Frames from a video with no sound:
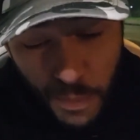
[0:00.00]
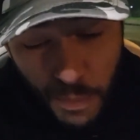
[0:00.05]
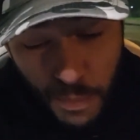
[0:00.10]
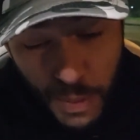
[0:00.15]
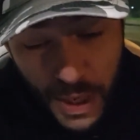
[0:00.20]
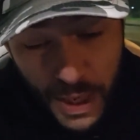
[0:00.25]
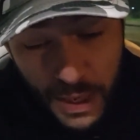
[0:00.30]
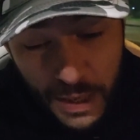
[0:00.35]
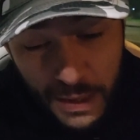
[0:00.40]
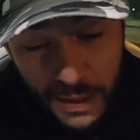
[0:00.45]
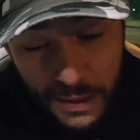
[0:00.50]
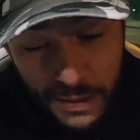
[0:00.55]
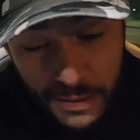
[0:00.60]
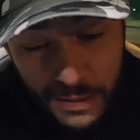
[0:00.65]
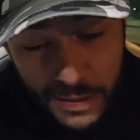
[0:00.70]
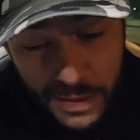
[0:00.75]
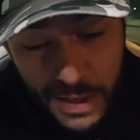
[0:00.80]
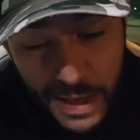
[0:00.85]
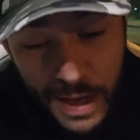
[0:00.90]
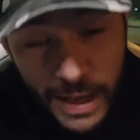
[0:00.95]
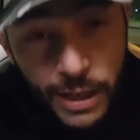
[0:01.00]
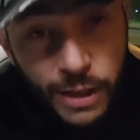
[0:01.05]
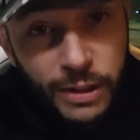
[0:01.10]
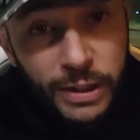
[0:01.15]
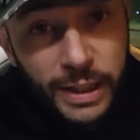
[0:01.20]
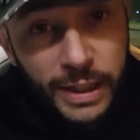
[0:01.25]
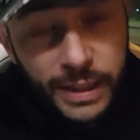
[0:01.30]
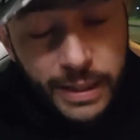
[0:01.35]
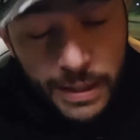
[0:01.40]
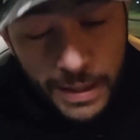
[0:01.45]
being the
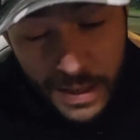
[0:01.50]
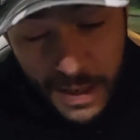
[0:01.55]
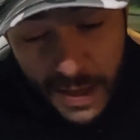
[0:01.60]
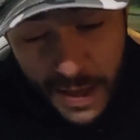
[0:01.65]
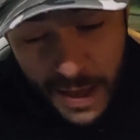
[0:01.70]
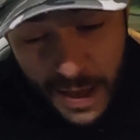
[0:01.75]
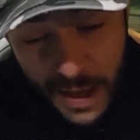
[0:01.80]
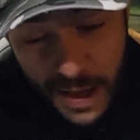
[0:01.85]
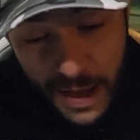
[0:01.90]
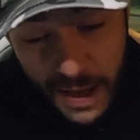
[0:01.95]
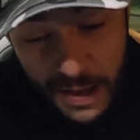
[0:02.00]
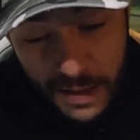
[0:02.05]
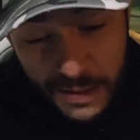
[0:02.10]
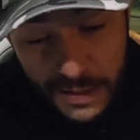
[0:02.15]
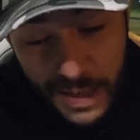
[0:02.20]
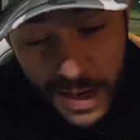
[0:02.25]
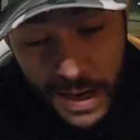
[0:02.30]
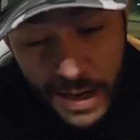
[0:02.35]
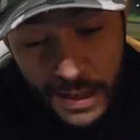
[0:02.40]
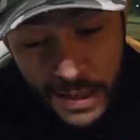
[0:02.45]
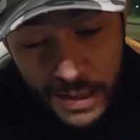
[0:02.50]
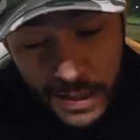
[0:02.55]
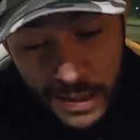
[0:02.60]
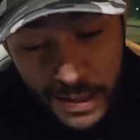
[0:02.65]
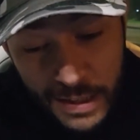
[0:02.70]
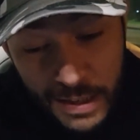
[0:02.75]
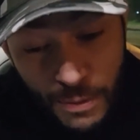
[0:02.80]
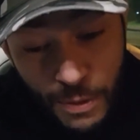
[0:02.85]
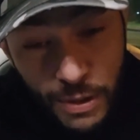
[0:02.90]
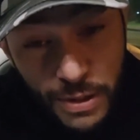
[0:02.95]
Ionic. The
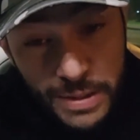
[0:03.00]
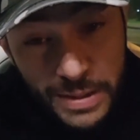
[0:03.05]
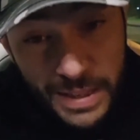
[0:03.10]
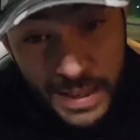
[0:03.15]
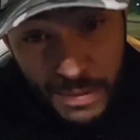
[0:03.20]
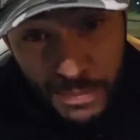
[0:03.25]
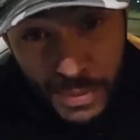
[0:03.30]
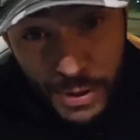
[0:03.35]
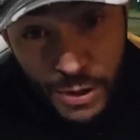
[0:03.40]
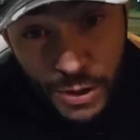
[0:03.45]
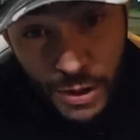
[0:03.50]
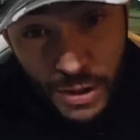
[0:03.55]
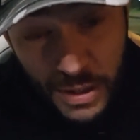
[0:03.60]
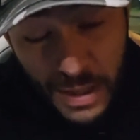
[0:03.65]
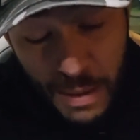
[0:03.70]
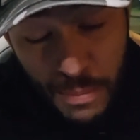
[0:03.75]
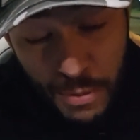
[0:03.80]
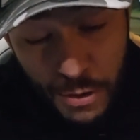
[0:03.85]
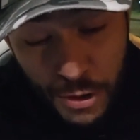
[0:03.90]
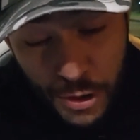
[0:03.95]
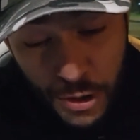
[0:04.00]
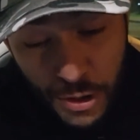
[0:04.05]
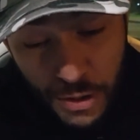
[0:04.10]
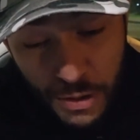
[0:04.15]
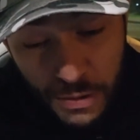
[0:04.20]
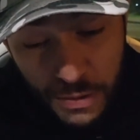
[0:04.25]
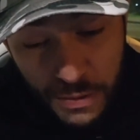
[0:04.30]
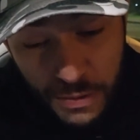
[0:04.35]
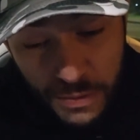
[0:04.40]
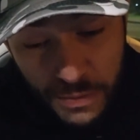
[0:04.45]
Ionic with the same
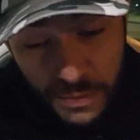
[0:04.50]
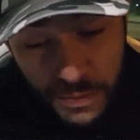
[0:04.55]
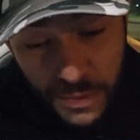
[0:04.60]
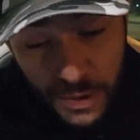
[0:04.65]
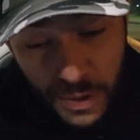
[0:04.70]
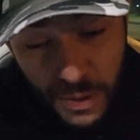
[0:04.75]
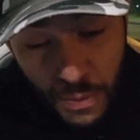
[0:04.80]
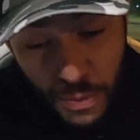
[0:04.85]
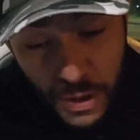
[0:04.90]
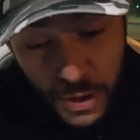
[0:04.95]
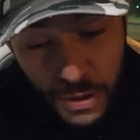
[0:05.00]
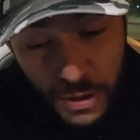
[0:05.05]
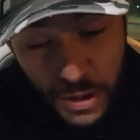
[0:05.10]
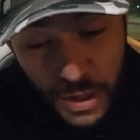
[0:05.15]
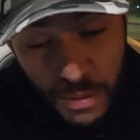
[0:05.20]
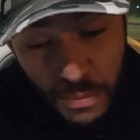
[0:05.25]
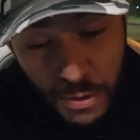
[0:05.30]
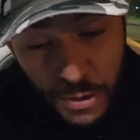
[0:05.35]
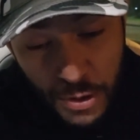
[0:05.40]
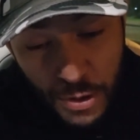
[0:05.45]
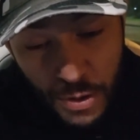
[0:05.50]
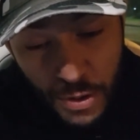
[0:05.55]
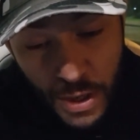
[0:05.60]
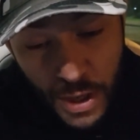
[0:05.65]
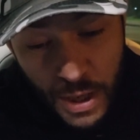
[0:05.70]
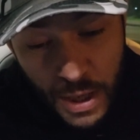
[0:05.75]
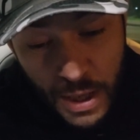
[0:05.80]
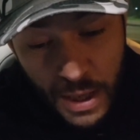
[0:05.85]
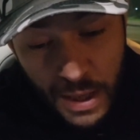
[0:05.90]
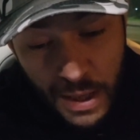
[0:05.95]
temperature, winter temperature,
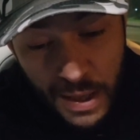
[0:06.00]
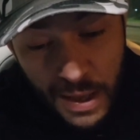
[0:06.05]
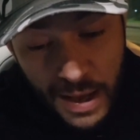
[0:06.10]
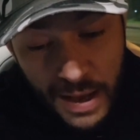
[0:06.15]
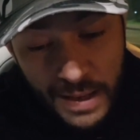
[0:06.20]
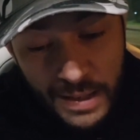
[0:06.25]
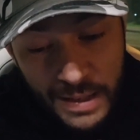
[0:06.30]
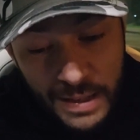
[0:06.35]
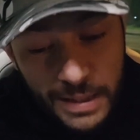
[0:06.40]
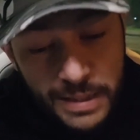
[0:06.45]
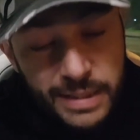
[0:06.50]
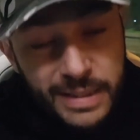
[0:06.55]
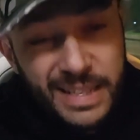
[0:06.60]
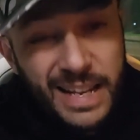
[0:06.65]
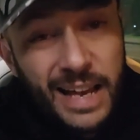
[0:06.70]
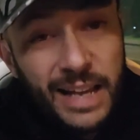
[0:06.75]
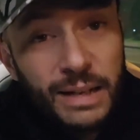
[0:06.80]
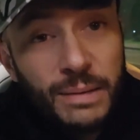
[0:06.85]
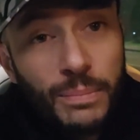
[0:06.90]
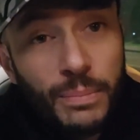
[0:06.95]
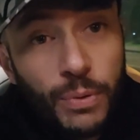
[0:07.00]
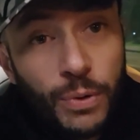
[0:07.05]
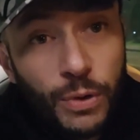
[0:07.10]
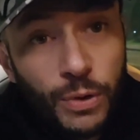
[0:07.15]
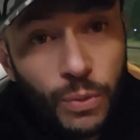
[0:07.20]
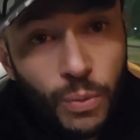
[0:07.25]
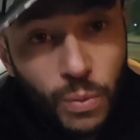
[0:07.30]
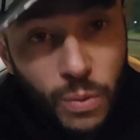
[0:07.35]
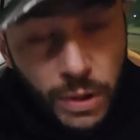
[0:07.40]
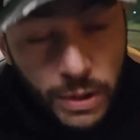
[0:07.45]
I did
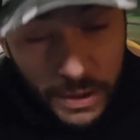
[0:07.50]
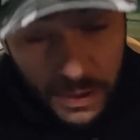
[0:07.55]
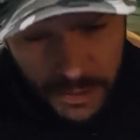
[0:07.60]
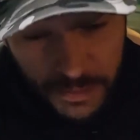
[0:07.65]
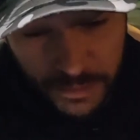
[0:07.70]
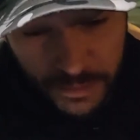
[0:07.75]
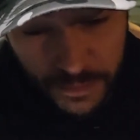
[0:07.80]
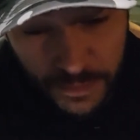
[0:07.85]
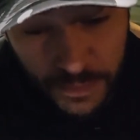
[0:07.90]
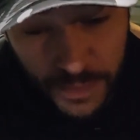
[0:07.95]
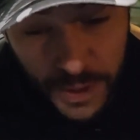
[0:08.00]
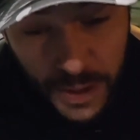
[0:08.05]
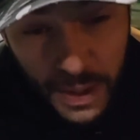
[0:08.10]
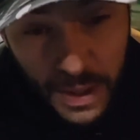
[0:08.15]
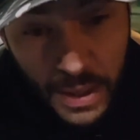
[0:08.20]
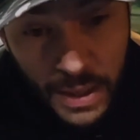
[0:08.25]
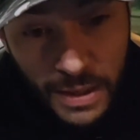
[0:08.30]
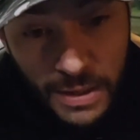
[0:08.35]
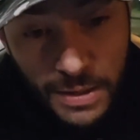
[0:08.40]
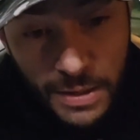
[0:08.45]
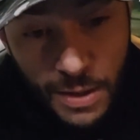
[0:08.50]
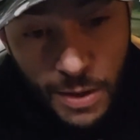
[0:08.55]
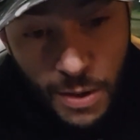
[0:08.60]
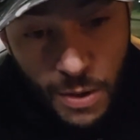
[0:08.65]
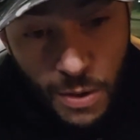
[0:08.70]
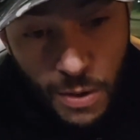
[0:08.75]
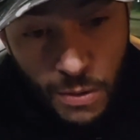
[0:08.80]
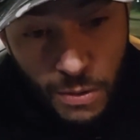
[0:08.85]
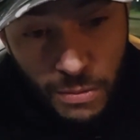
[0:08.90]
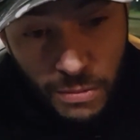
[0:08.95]
10.1.
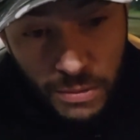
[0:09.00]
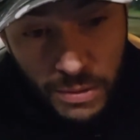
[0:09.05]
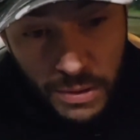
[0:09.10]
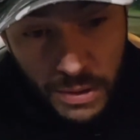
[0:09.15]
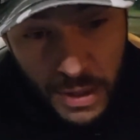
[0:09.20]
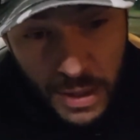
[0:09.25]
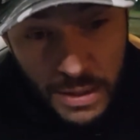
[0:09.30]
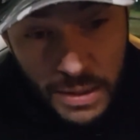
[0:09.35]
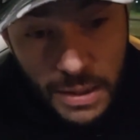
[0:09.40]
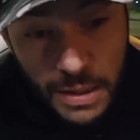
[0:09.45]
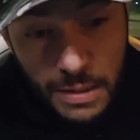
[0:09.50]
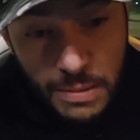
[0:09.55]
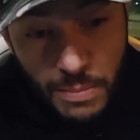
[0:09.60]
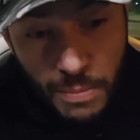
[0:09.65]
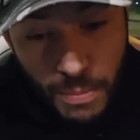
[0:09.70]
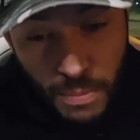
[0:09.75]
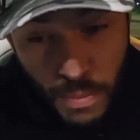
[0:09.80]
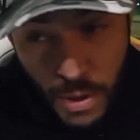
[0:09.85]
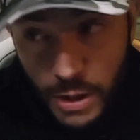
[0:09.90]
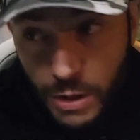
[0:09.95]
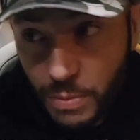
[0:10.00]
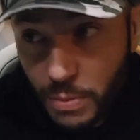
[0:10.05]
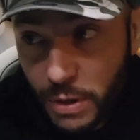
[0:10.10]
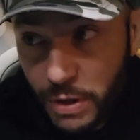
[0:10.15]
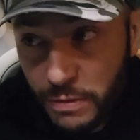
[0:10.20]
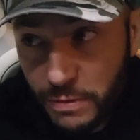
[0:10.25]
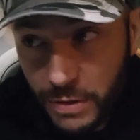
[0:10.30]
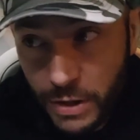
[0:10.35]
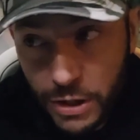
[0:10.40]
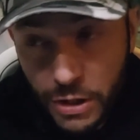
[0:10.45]
So this is much more
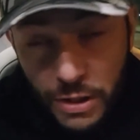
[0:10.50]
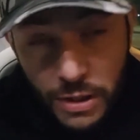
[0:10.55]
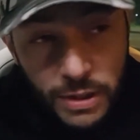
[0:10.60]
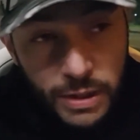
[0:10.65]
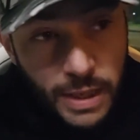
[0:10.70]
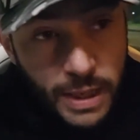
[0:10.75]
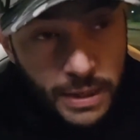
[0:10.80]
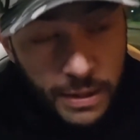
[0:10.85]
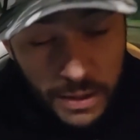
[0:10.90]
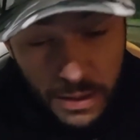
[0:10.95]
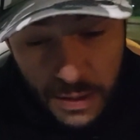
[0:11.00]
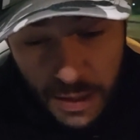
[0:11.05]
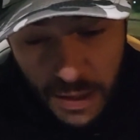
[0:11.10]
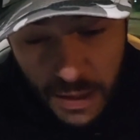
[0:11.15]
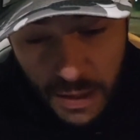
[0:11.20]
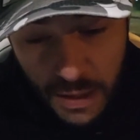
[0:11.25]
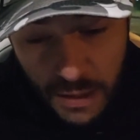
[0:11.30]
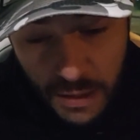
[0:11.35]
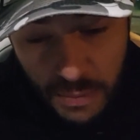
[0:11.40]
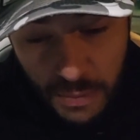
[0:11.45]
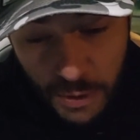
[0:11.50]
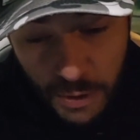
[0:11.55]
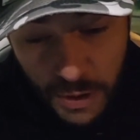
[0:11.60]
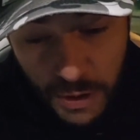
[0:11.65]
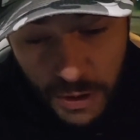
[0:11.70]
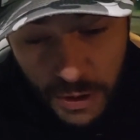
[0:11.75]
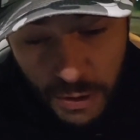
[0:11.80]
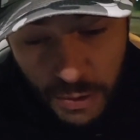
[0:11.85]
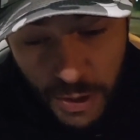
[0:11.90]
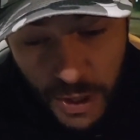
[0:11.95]
efficient than the
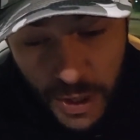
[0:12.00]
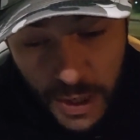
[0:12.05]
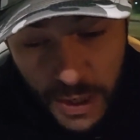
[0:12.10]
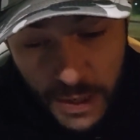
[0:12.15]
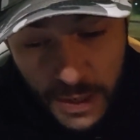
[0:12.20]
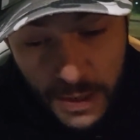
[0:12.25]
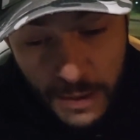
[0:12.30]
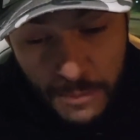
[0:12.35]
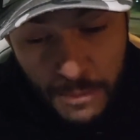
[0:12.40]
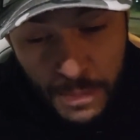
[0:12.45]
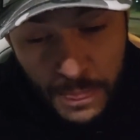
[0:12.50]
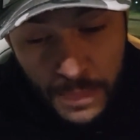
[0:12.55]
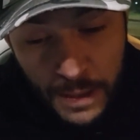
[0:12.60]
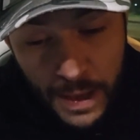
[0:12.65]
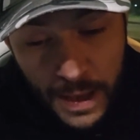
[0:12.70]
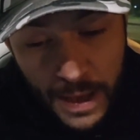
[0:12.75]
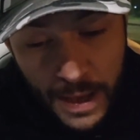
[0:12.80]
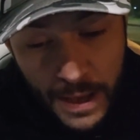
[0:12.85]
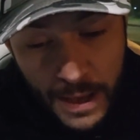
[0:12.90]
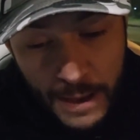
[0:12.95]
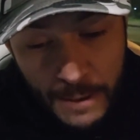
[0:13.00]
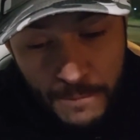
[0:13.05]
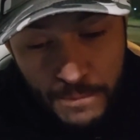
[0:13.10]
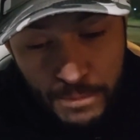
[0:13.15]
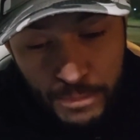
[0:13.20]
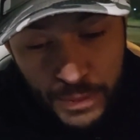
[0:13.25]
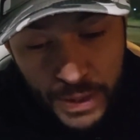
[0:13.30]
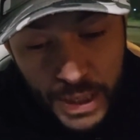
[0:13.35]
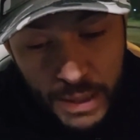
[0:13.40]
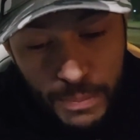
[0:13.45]
Model 3.
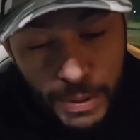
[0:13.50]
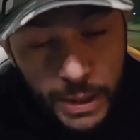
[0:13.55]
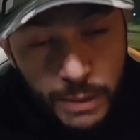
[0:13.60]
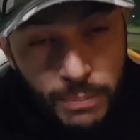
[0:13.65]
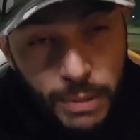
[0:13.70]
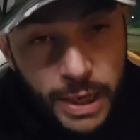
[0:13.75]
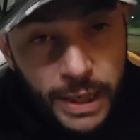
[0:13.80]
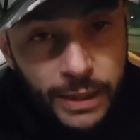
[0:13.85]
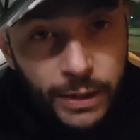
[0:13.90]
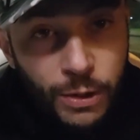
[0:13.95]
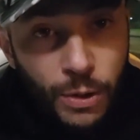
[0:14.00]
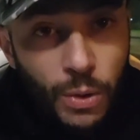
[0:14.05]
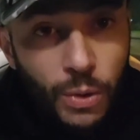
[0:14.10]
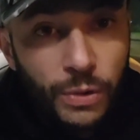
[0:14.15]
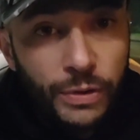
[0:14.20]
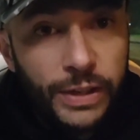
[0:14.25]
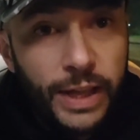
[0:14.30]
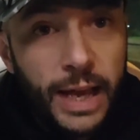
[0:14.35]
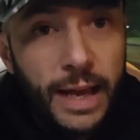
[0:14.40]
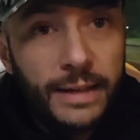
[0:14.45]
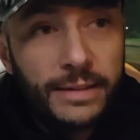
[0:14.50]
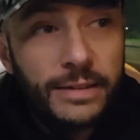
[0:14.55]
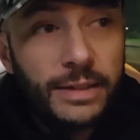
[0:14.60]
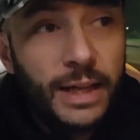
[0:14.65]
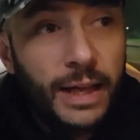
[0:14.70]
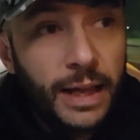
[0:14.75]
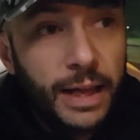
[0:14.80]
Keep in mind though that